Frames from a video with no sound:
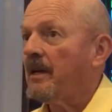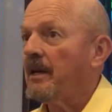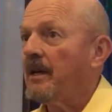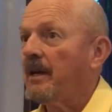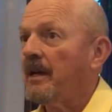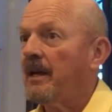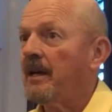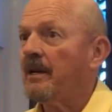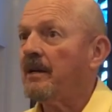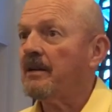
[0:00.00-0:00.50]

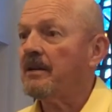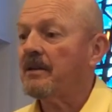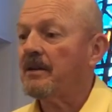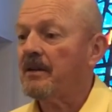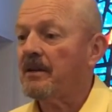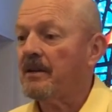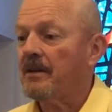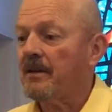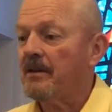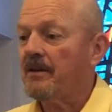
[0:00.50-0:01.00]

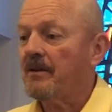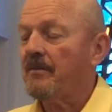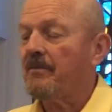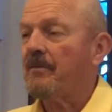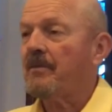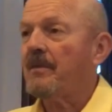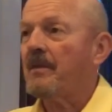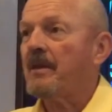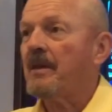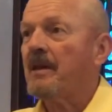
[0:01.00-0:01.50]
And
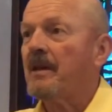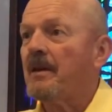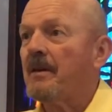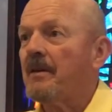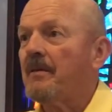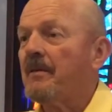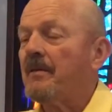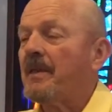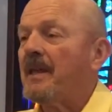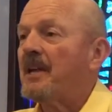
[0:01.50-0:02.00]

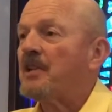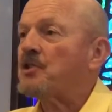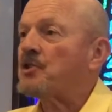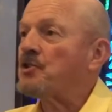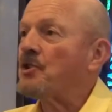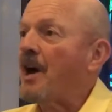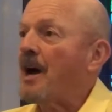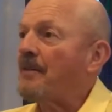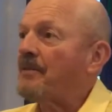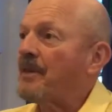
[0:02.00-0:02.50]
it's
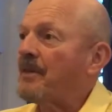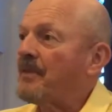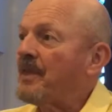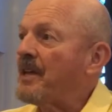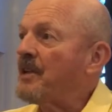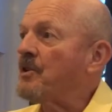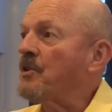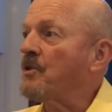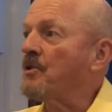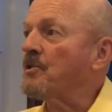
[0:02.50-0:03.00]
not that
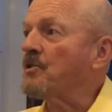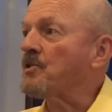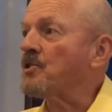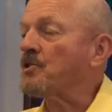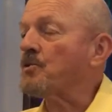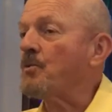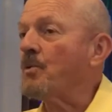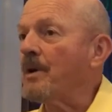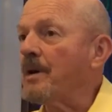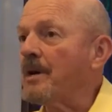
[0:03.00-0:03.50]
they couldn't
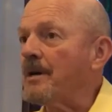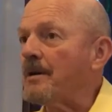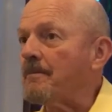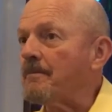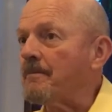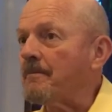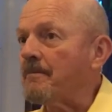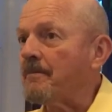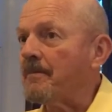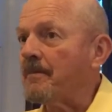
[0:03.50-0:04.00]

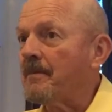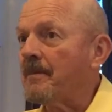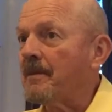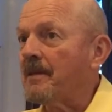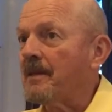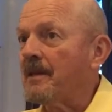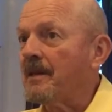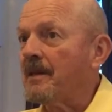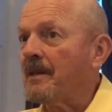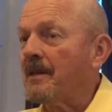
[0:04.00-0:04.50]
swim.
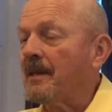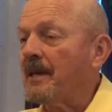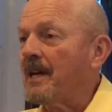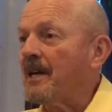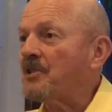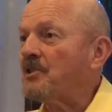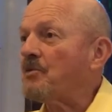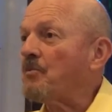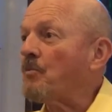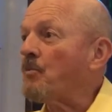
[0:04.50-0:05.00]

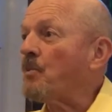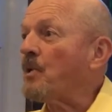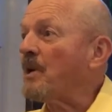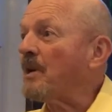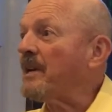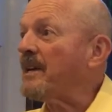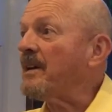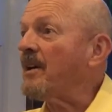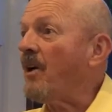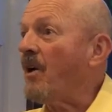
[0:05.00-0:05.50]
It's
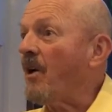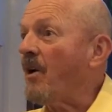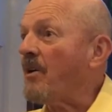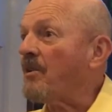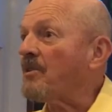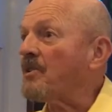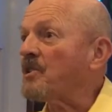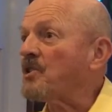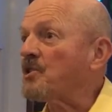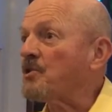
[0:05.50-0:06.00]
really
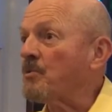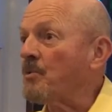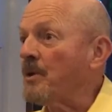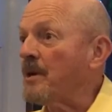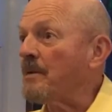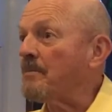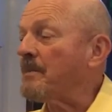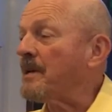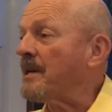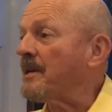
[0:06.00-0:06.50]
hard to
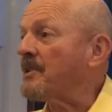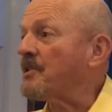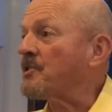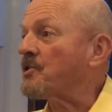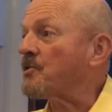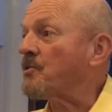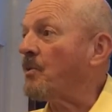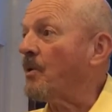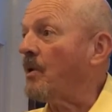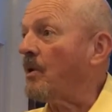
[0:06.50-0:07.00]
swim in a
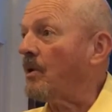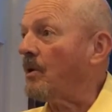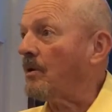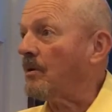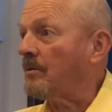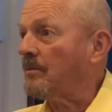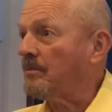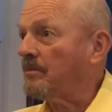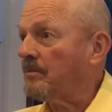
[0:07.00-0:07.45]
squall.